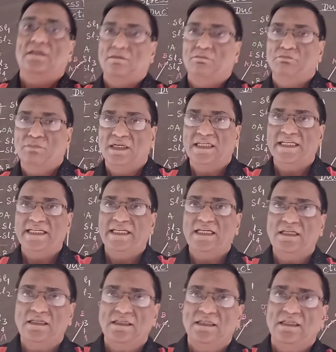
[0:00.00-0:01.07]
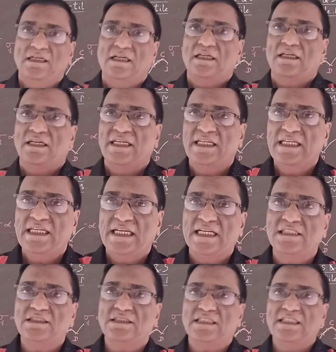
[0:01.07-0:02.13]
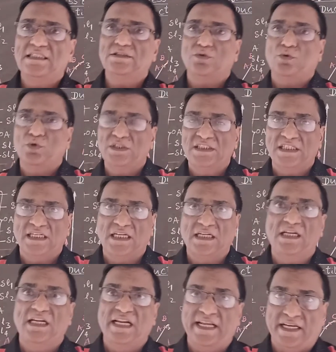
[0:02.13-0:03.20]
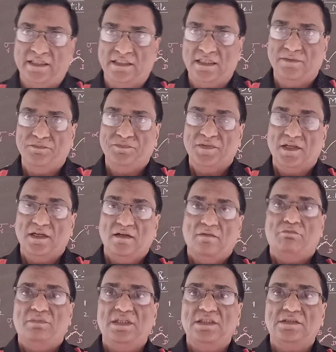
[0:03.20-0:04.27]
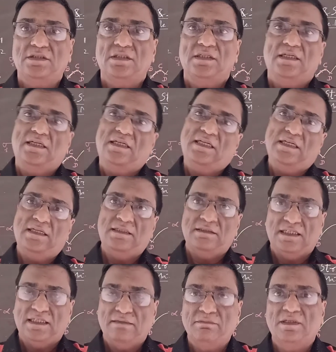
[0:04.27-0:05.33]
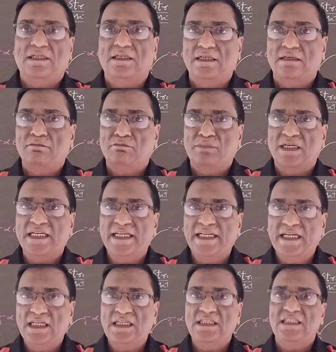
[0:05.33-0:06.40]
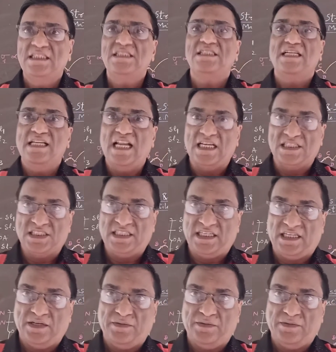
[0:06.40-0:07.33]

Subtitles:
material regains its original length. Means material is elastic.